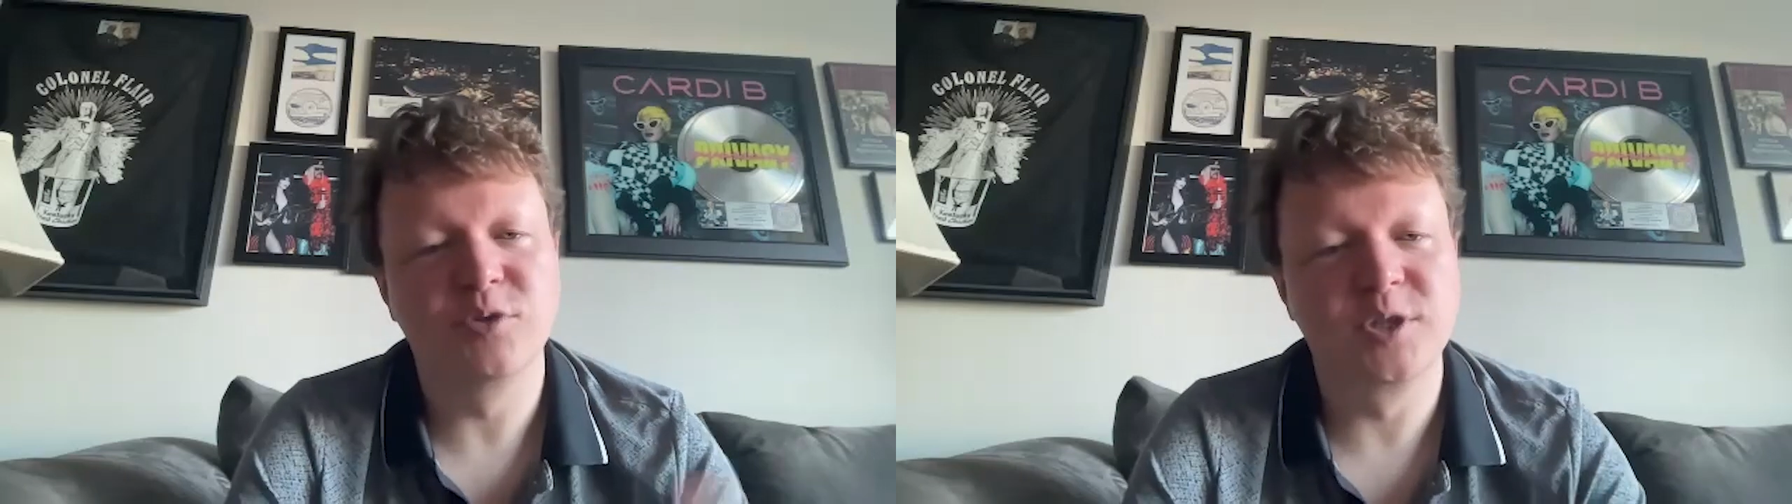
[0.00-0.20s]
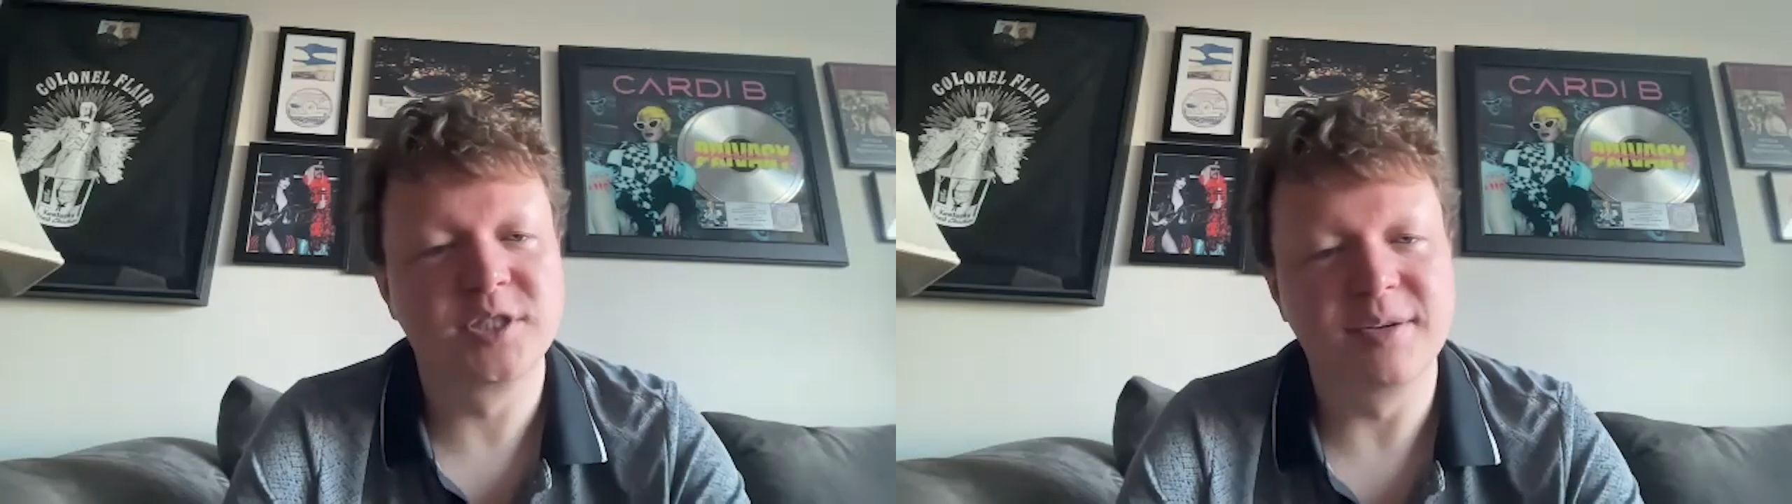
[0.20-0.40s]

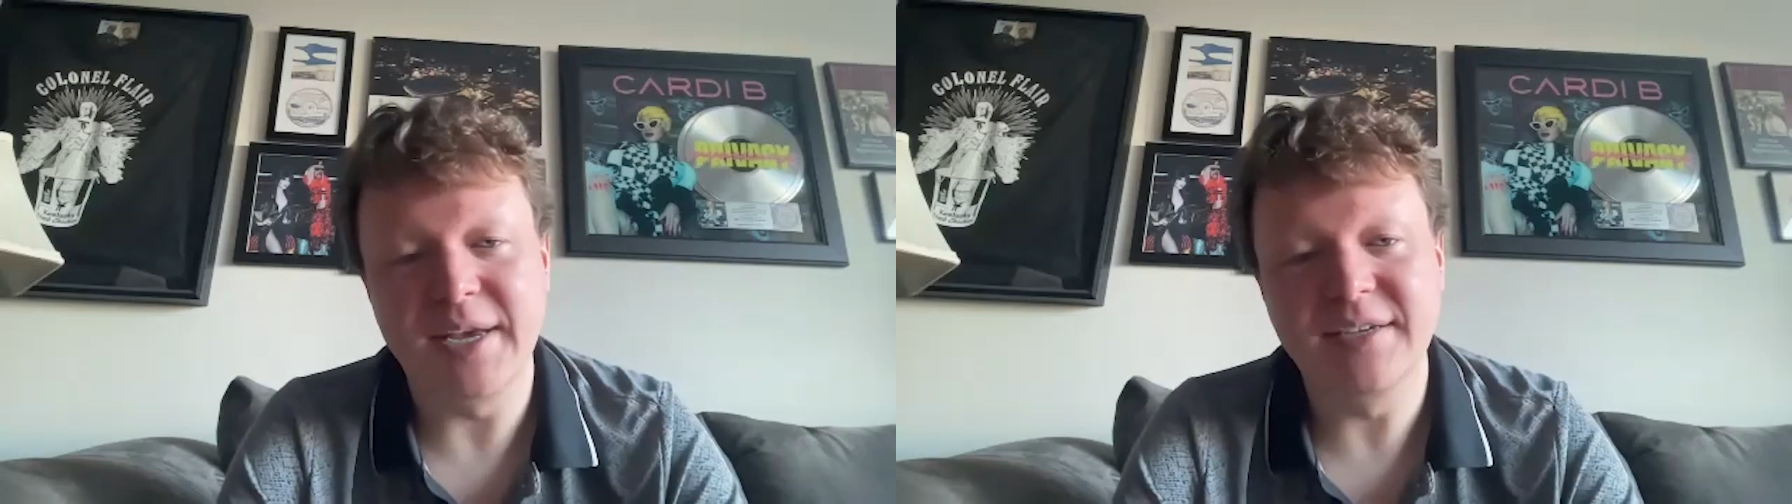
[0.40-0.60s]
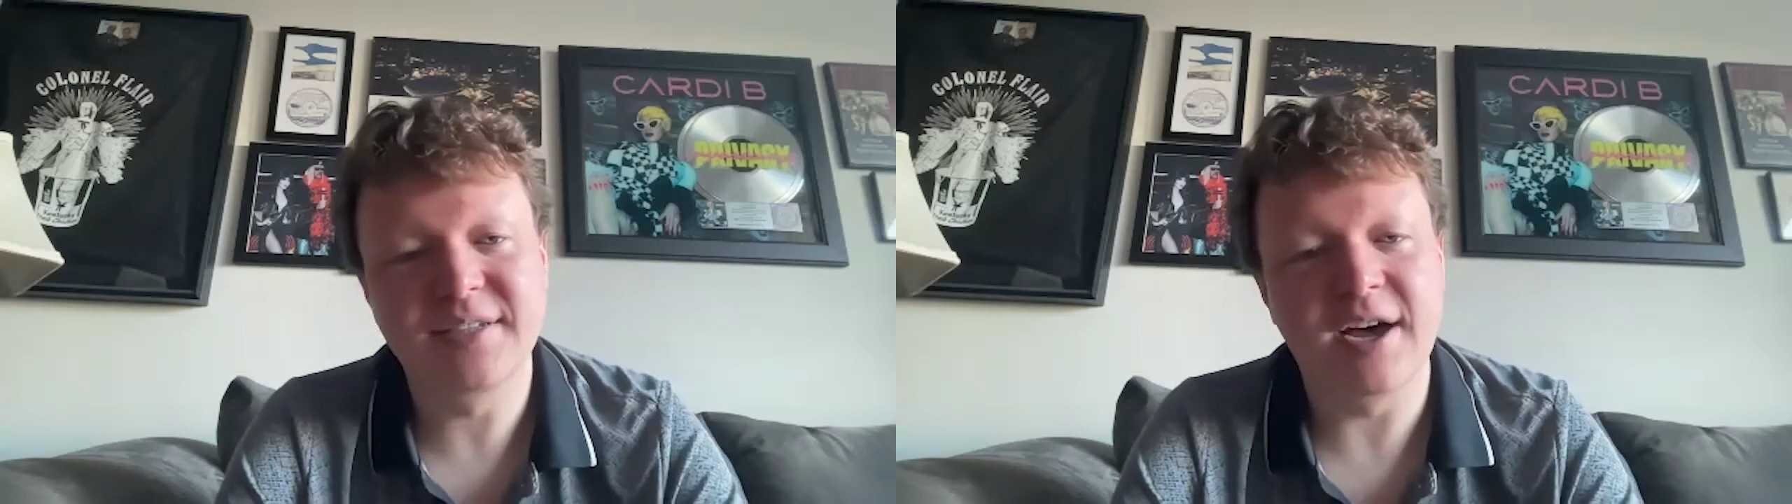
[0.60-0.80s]
originally
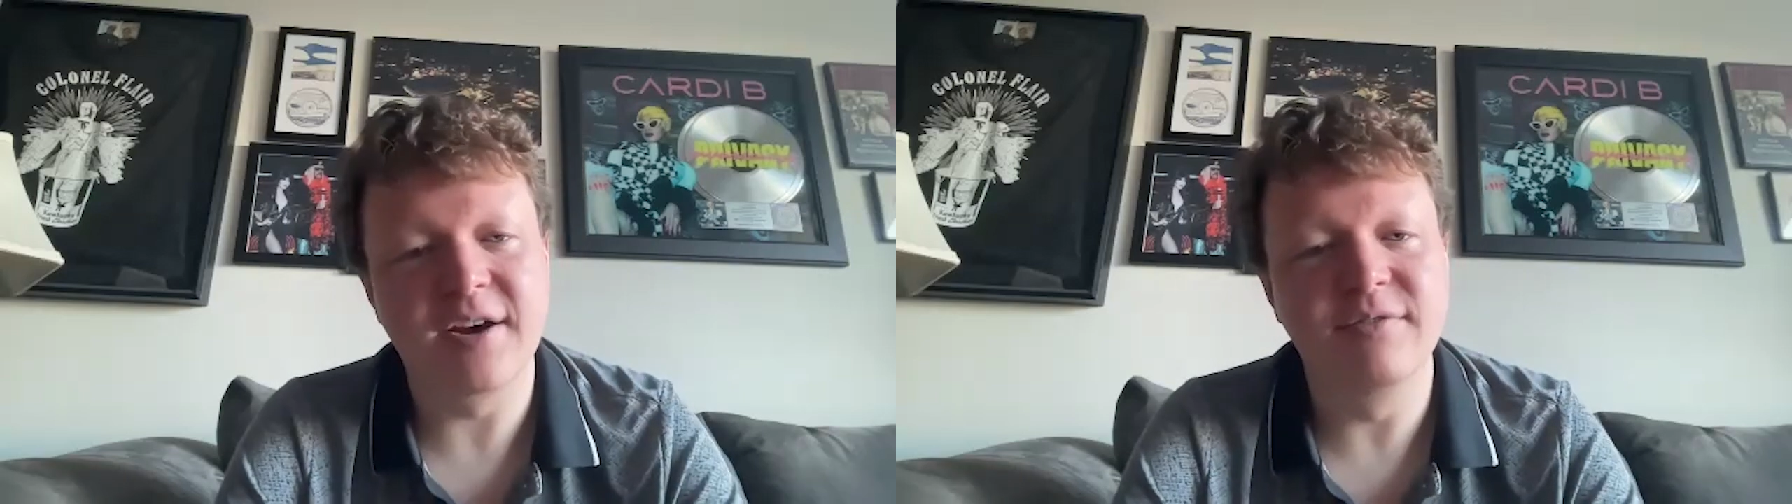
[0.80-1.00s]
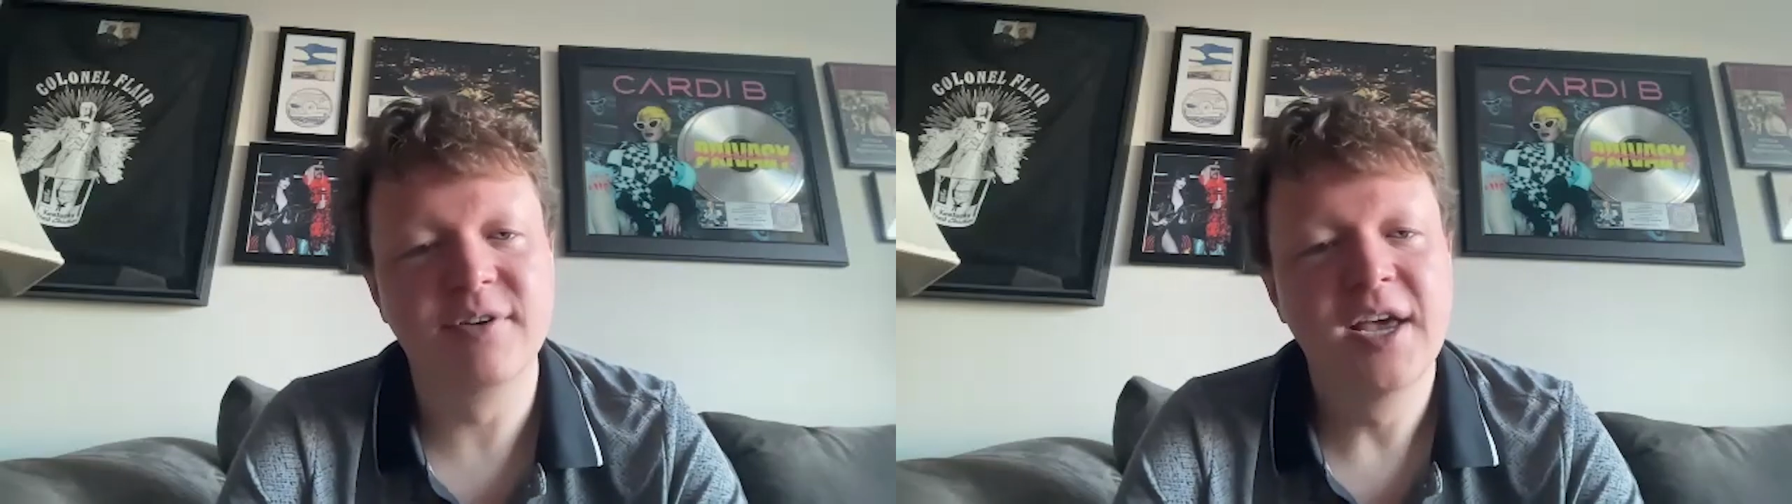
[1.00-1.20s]
based out of.